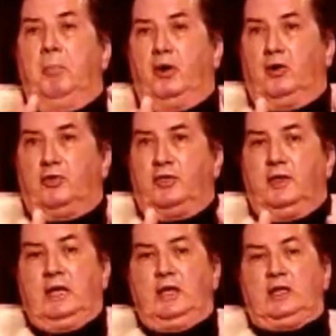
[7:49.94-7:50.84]
berth,
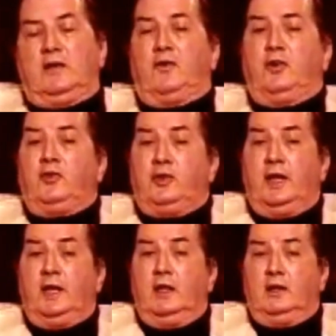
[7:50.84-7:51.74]
the first
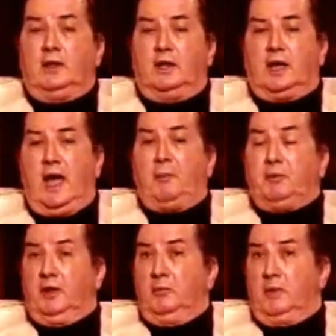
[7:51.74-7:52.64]
thing the
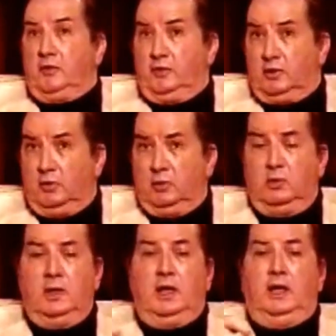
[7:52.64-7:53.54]
captain must do
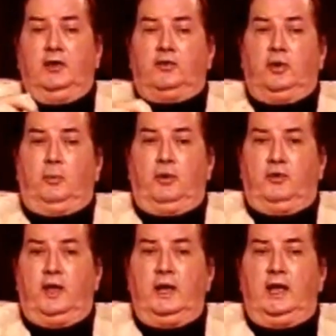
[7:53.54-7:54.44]
is to
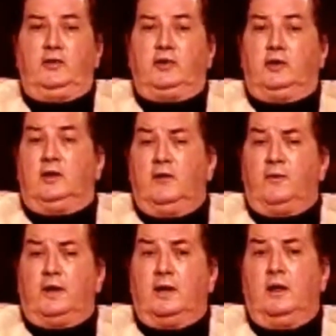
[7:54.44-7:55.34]
present a
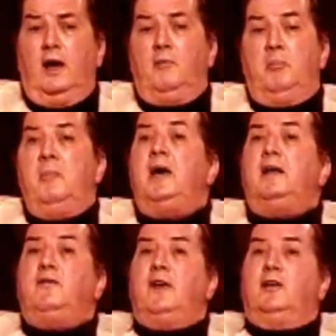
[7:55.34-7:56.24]
certificate of
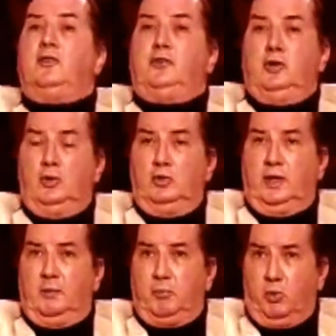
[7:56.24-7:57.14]
manifest to
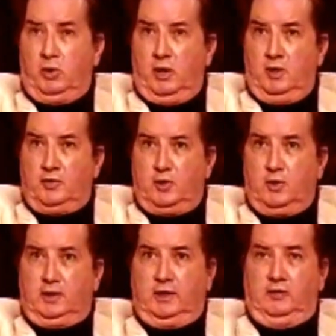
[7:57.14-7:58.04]
the port
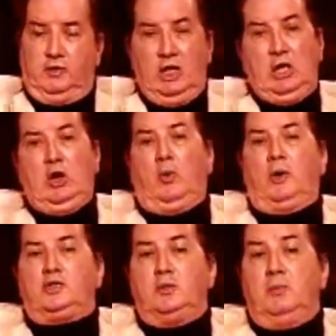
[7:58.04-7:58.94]
authorities,
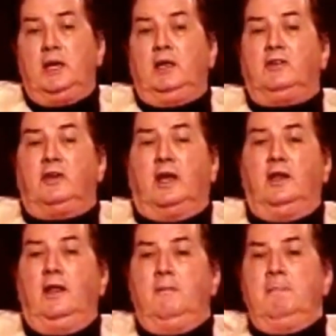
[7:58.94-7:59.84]
which means that
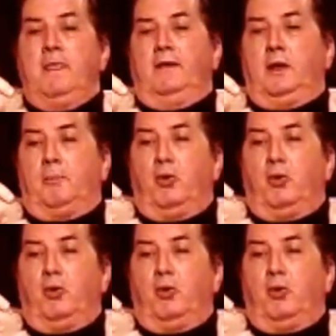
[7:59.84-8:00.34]
the